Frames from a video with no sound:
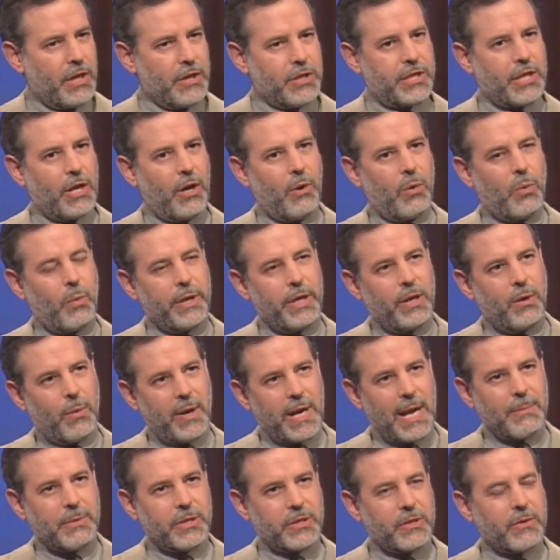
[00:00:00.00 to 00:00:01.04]
So, you know,
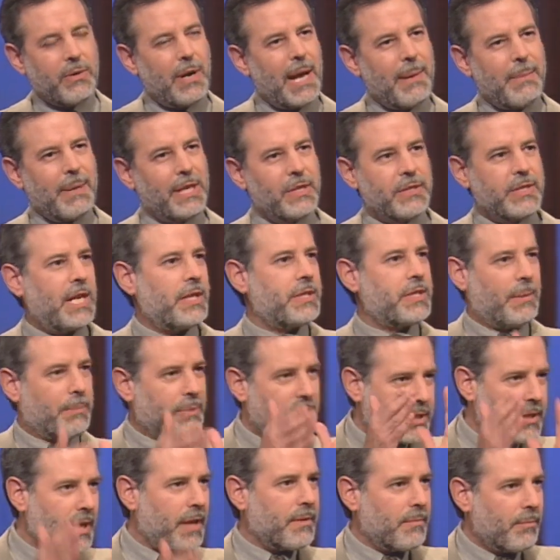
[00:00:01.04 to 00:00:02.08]
what I'm describing is not some
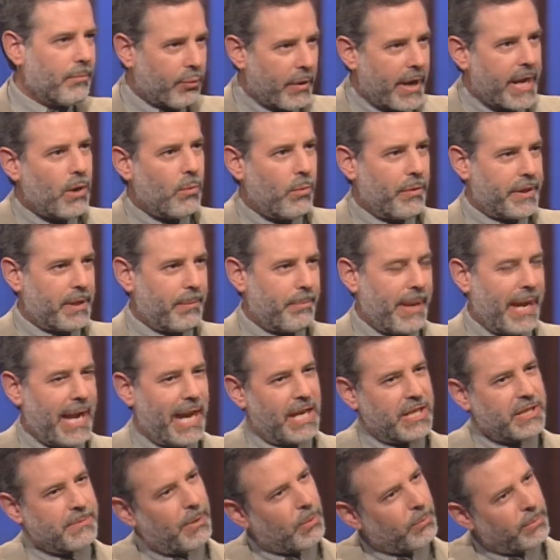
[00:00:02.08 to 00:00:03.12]
sudden break with the past,